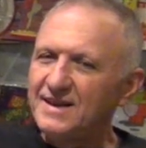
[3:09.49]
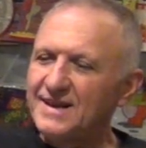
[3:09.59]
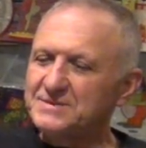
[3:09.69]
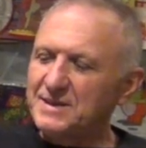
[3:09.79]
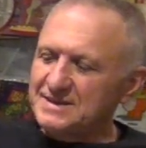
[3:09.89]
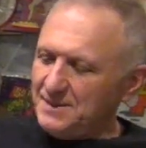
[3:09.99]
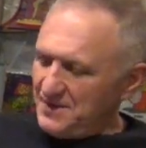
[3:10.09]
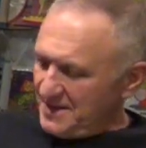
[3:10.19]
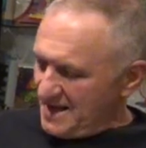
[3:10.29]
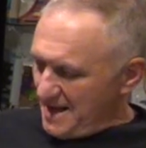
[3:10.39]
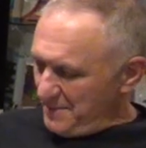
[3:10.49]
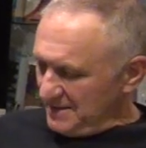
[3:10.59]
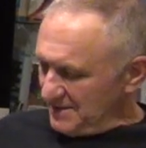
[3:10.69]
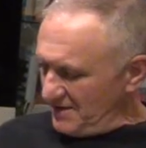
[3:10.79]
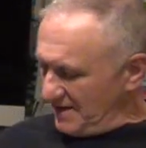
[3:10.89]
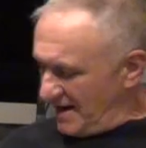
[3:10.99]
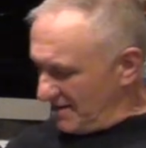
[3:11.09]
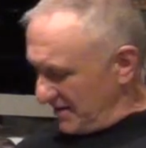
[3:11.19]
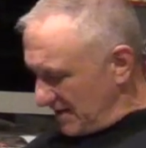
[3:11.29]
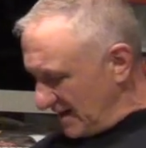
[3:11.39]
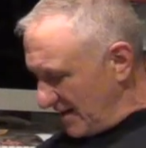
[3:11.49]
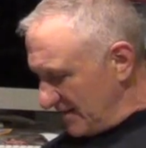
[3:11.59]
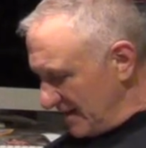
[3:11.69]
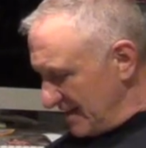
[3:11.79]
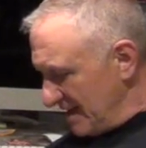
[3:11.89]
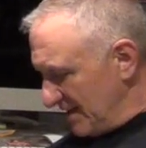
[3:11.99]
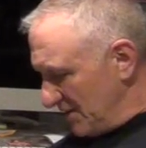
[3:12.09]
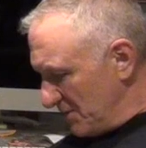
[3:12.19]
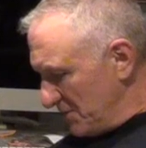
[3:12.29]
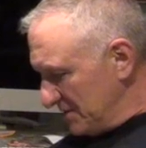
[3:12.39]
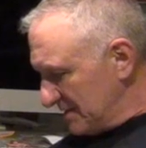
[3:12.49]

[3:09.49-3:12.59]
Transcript: that's why some of the copies are in yellow,